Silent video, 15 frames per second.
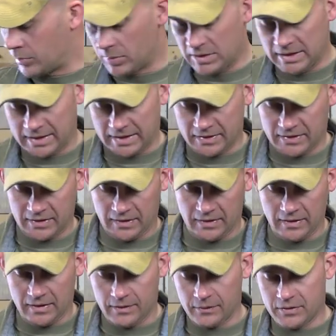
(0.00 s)
But like I said,
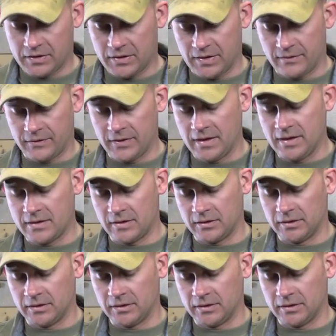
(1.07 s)
the other stuff is a